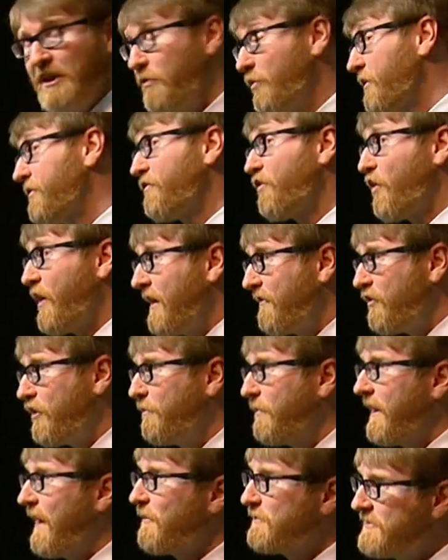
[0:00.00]
with forever,
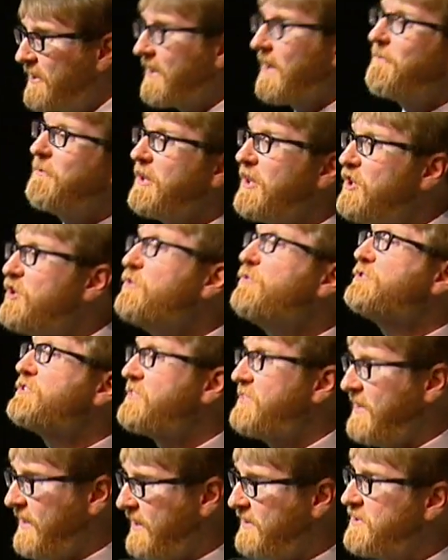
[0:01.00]
but I was like, I'm going to use
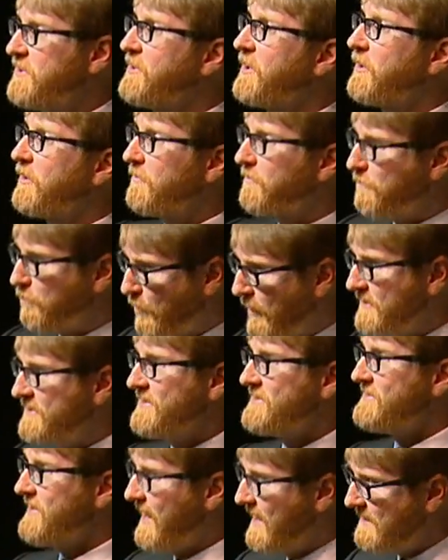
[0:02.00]
things in the present
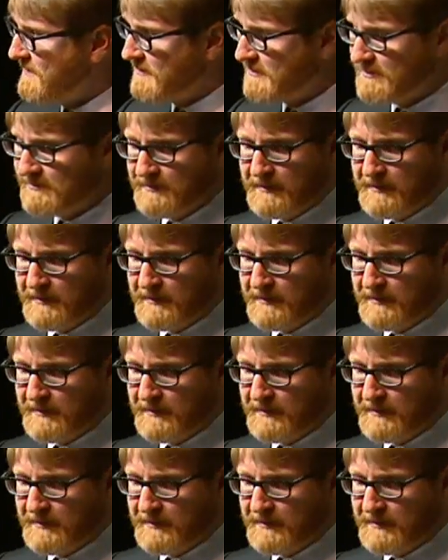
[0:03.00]
tense.